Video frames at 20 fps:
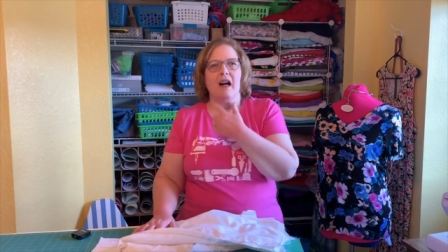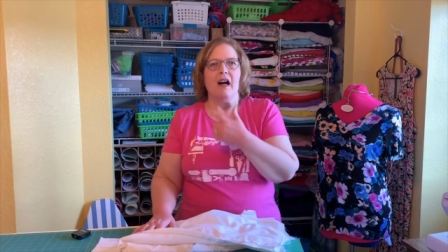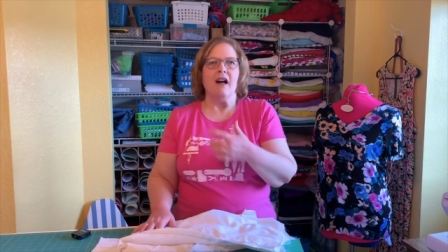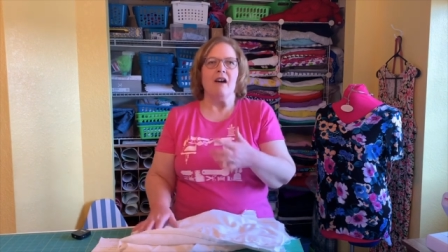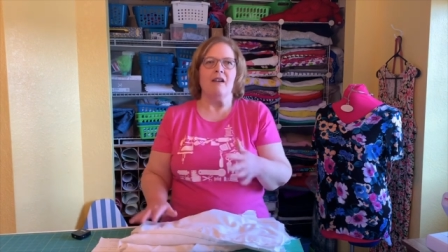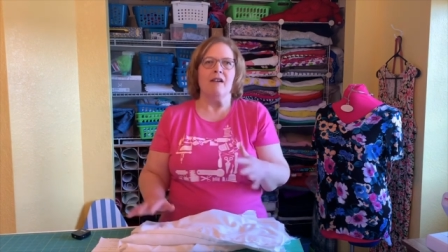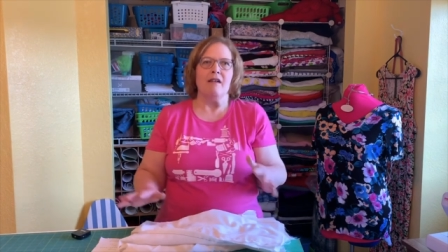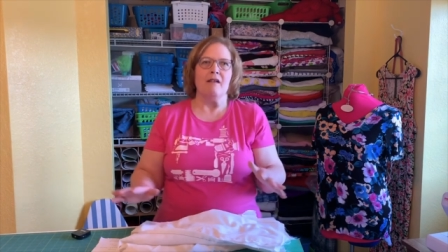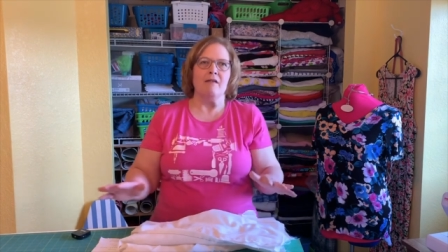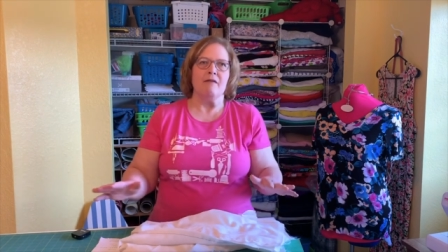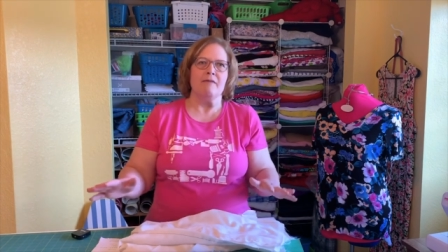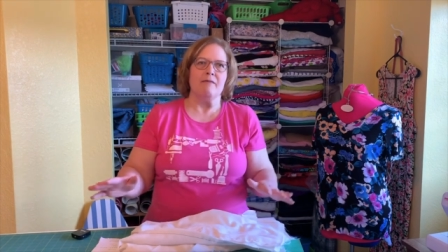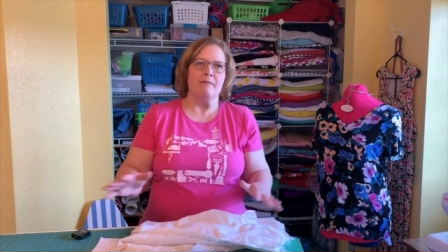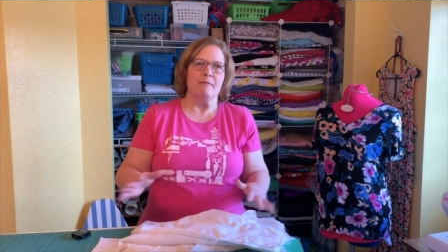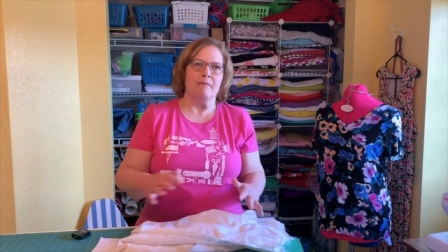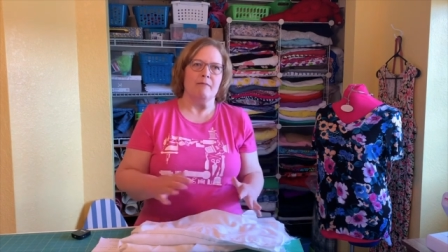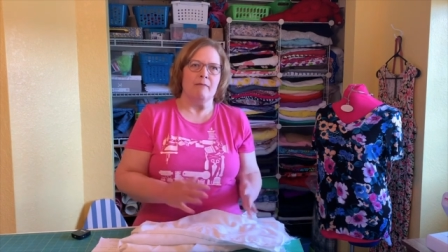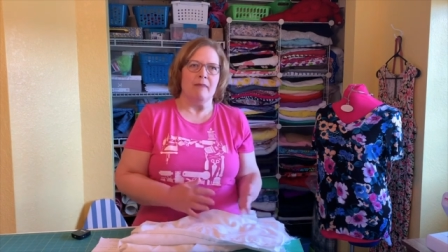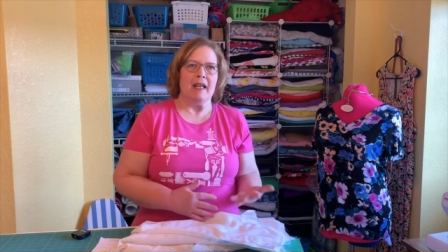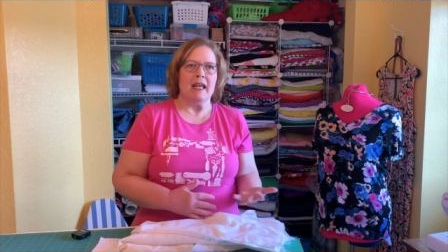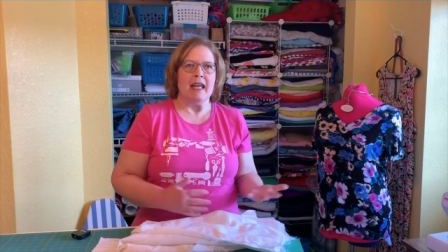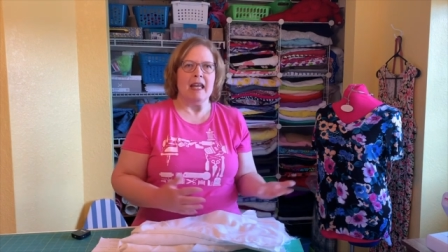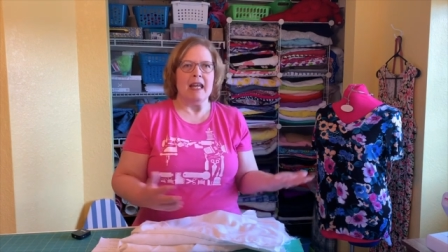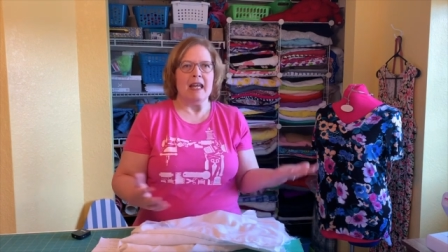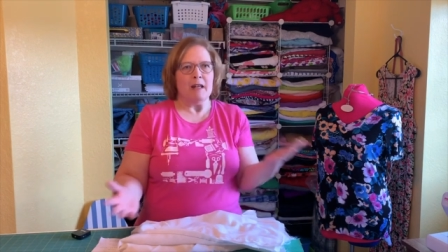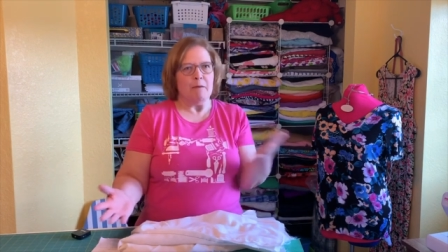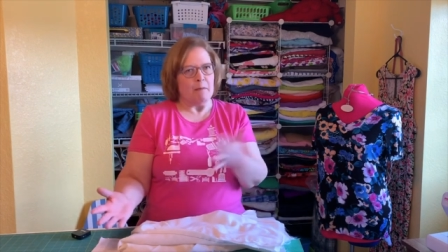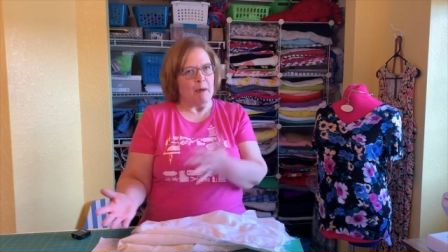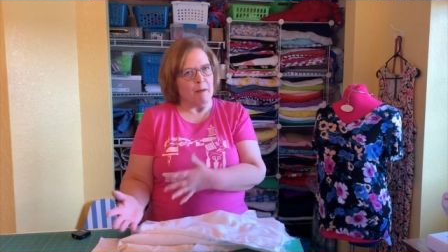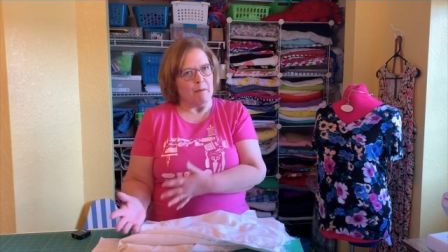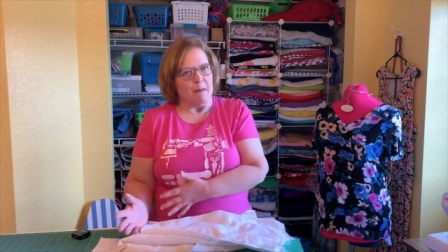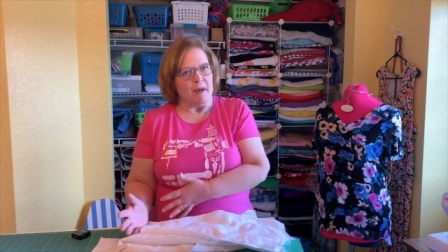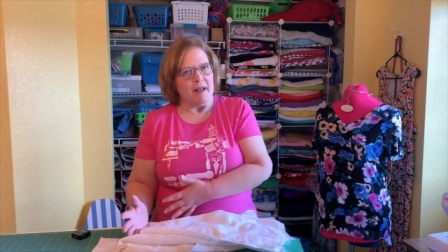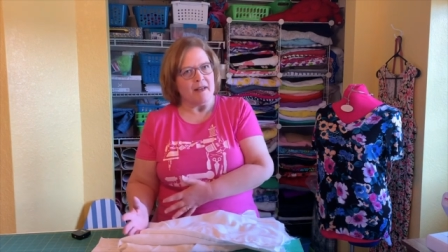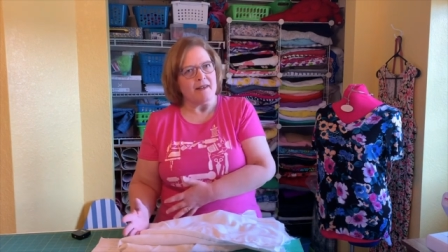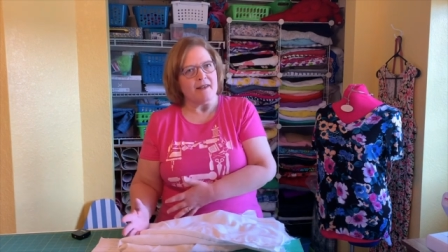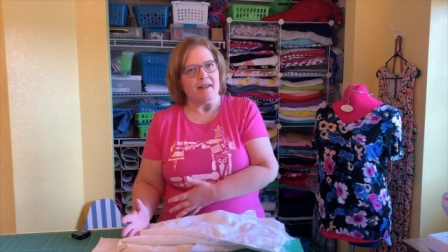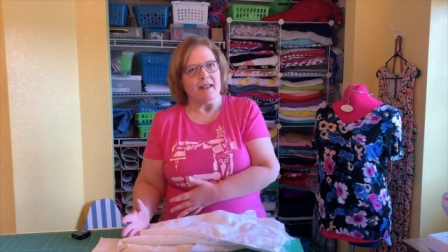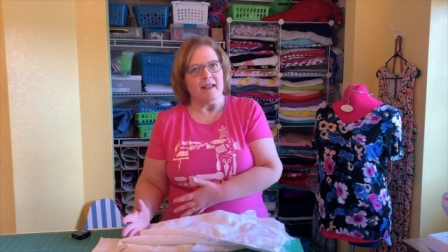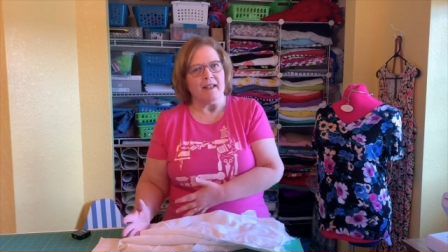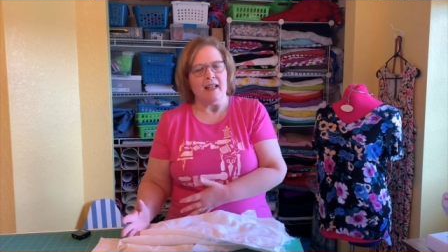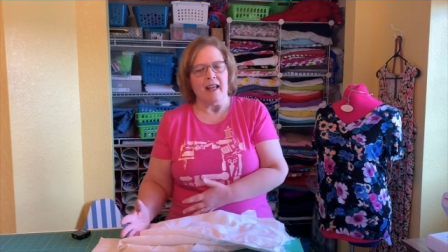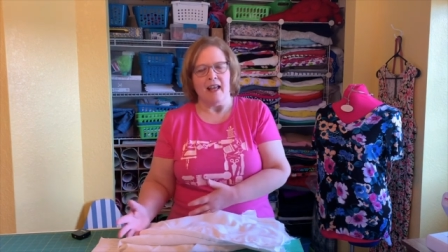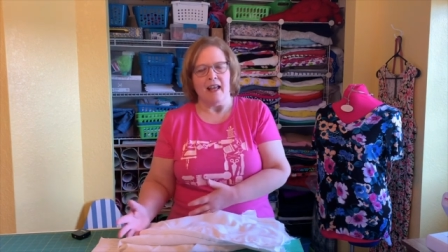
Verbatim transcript: of me in my muslin,